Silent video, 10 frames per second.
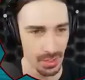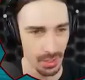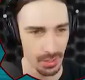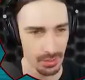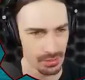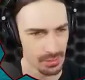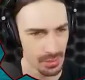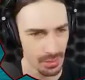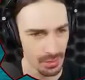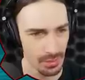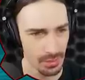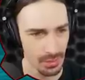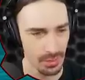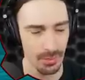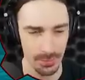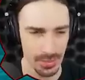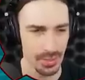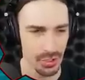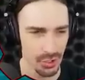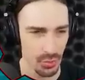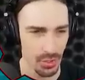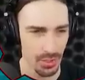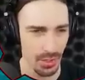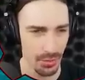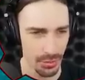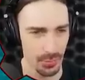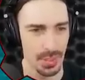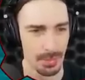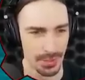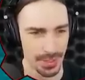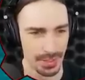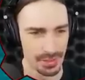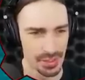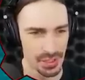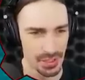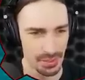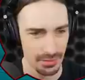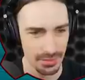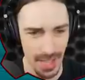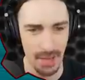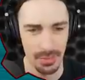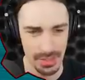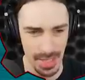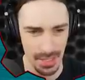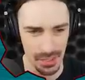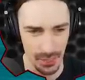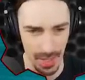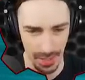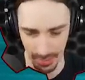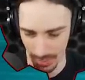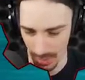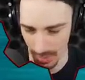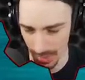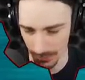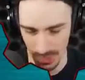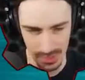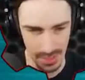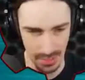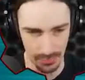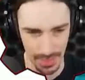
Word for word: and completely destroyed 3 buildings. That was satisfying. All right, for the sake of